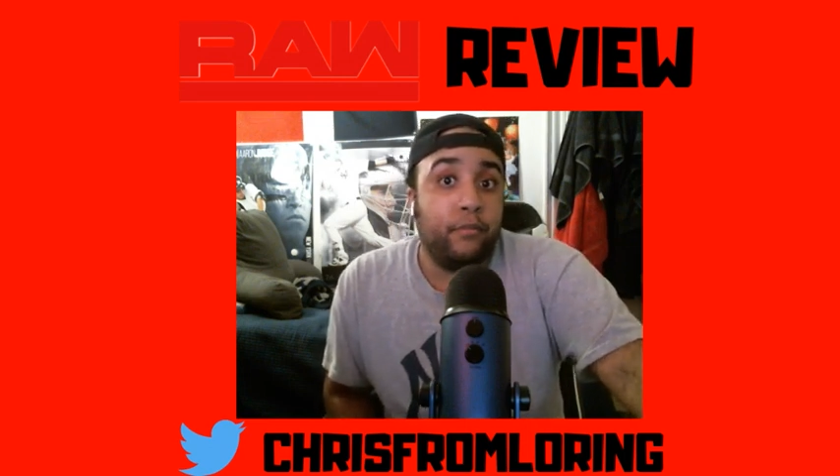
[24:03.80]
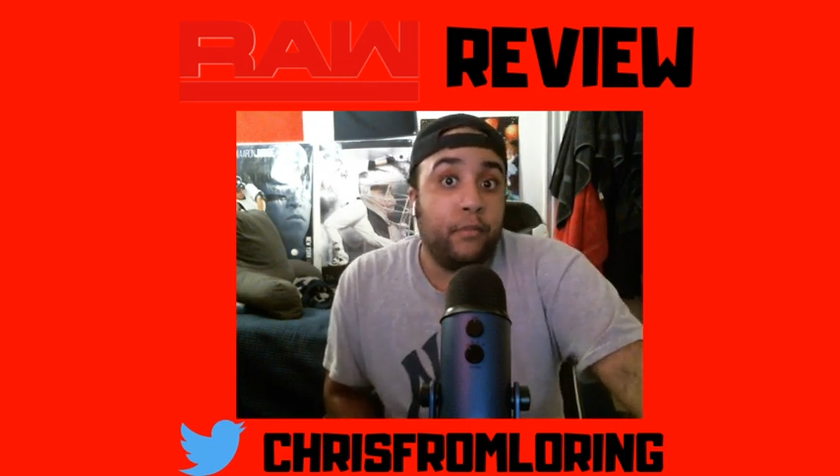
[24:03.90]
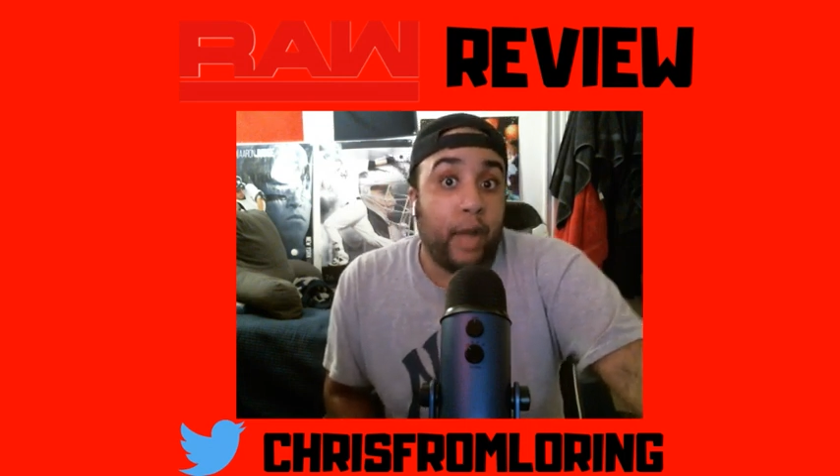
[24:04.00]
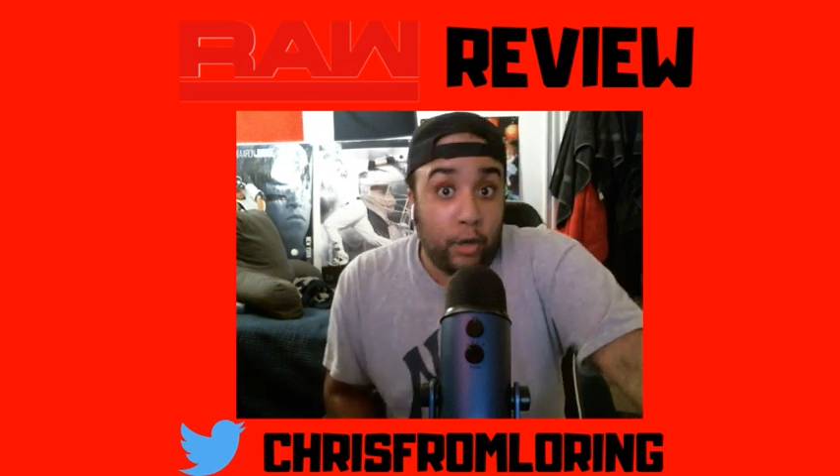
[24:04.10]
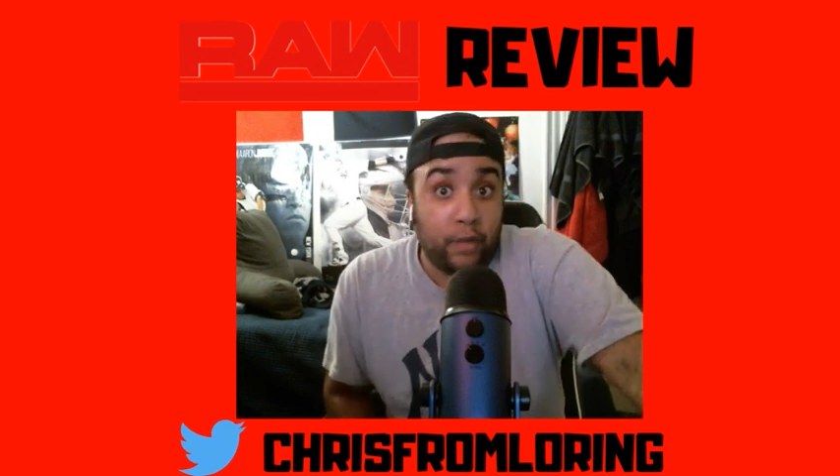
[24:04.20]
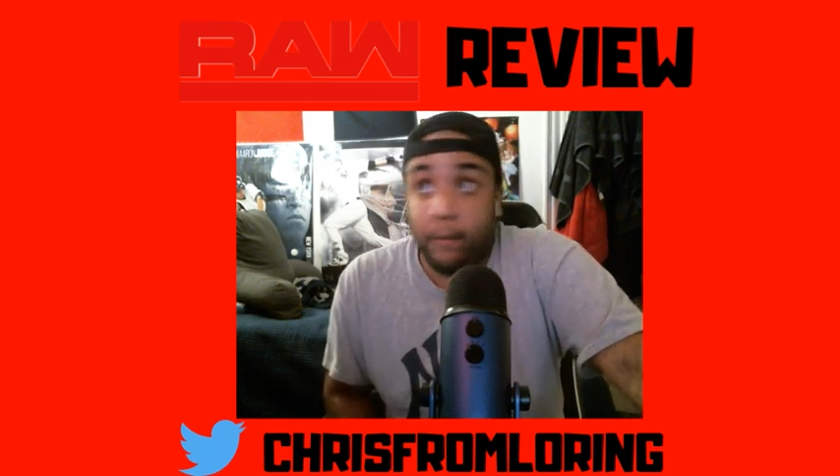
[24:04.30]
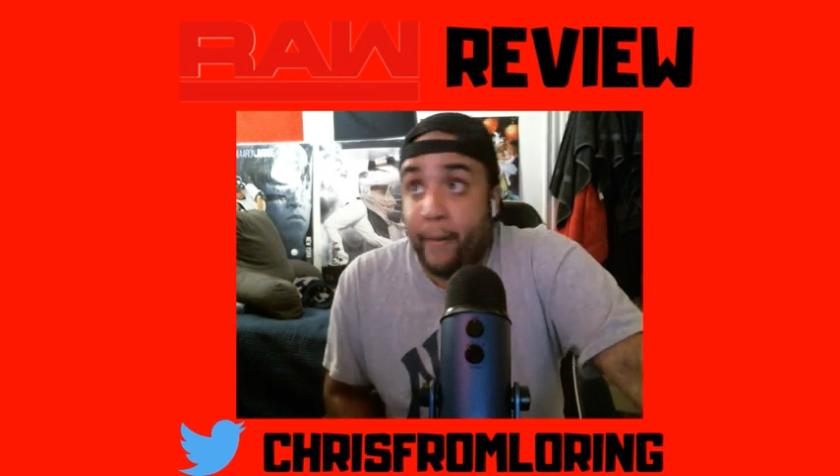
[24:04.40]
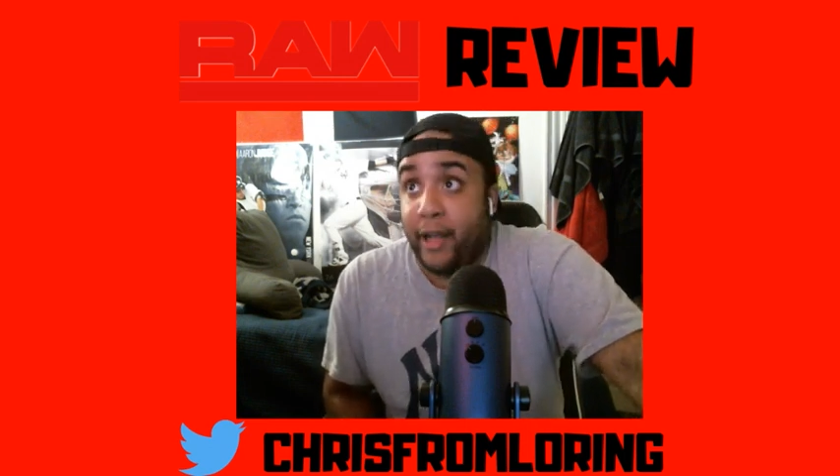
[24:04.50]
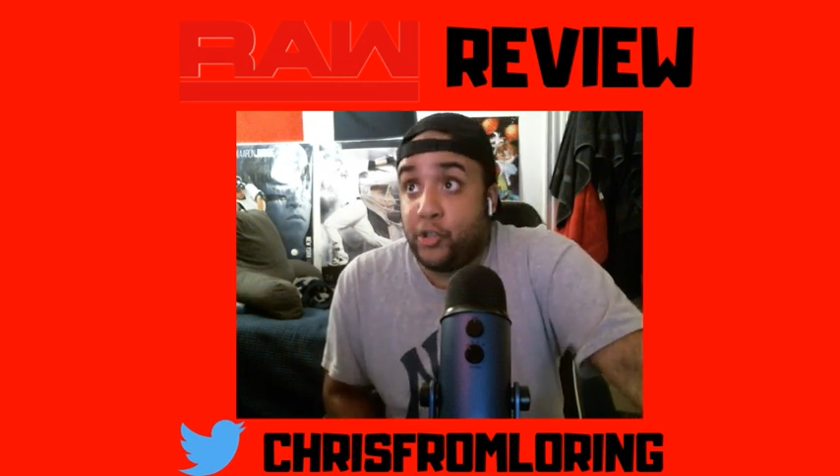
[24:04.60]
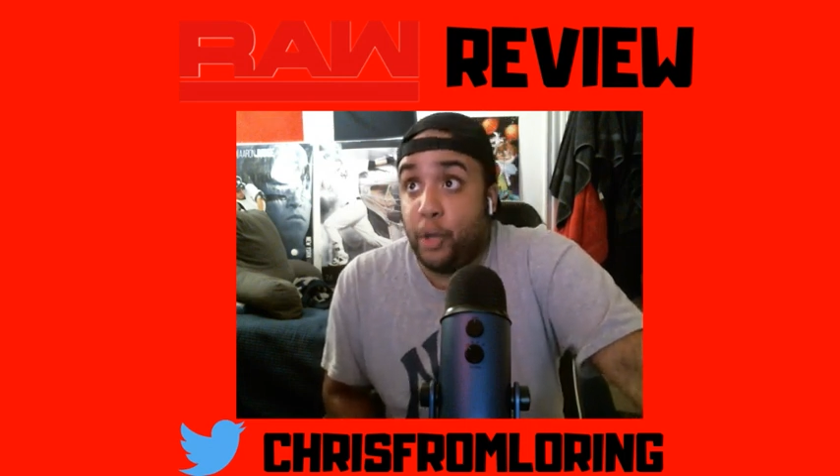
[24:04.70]
I know the
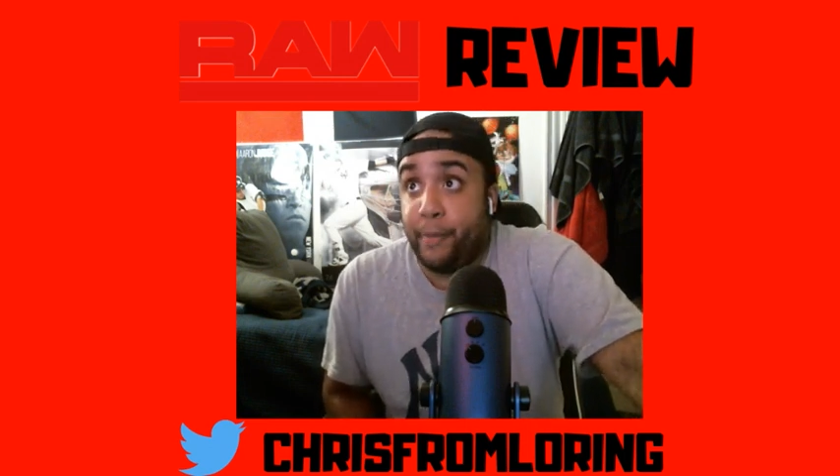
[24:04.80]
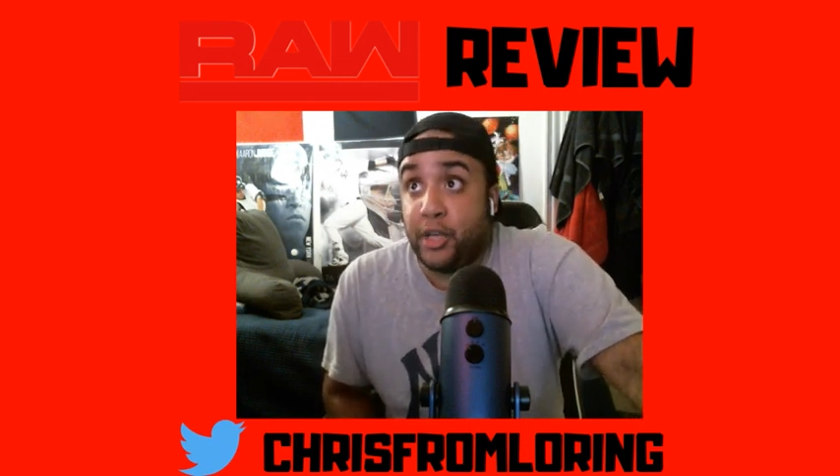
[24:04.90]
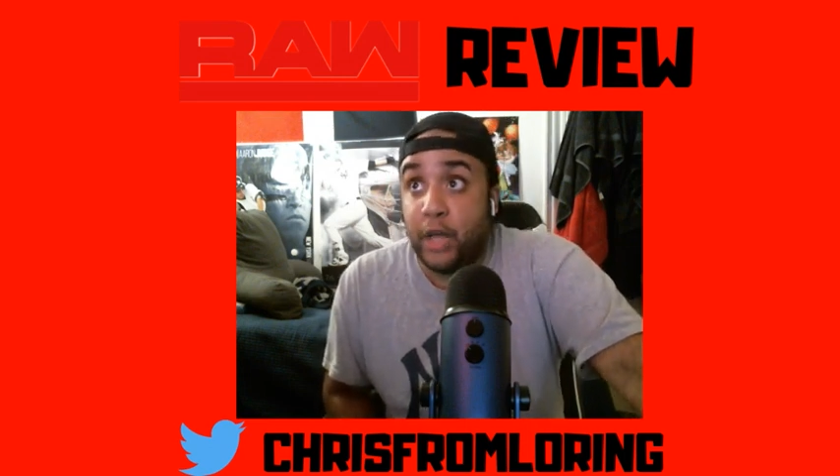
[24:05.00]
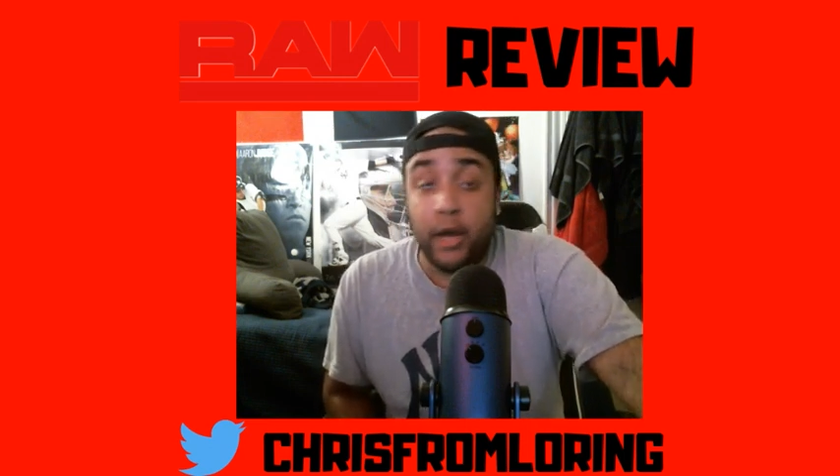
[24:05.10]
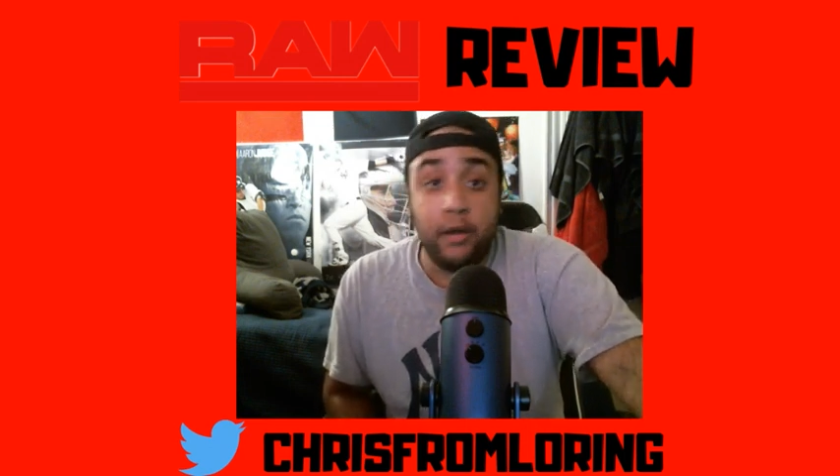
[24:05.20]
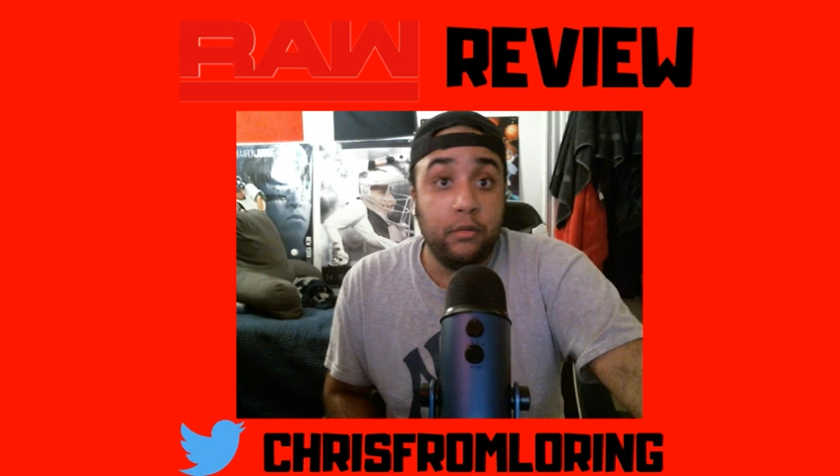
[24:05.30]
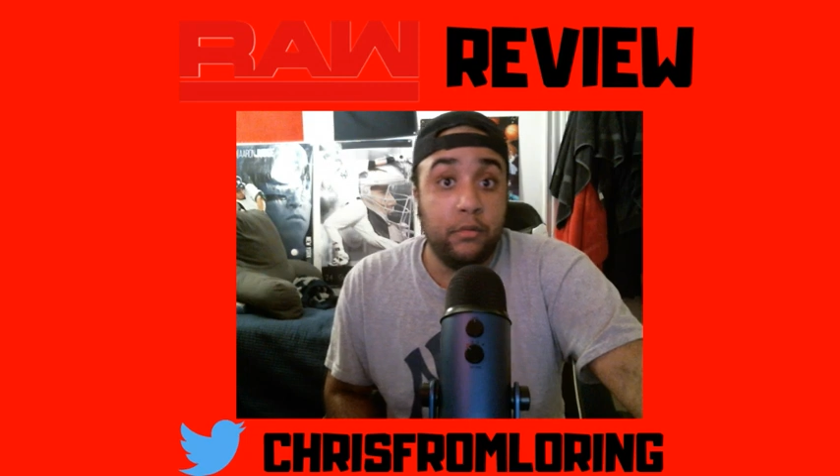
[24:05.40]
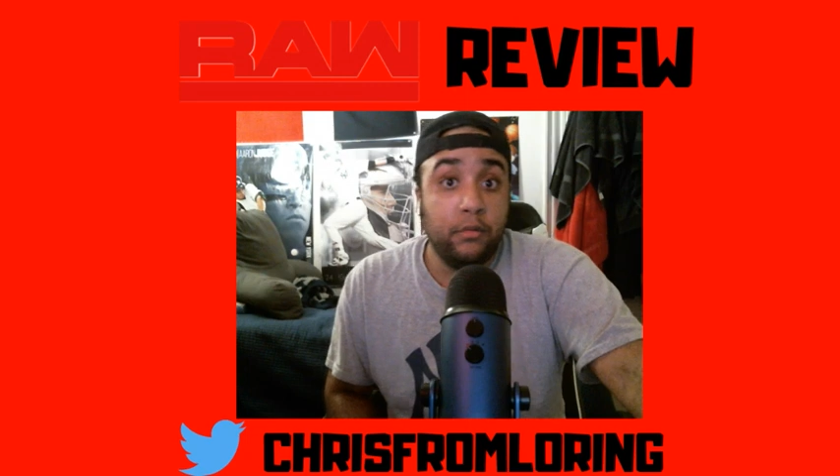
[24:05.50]
match could be good.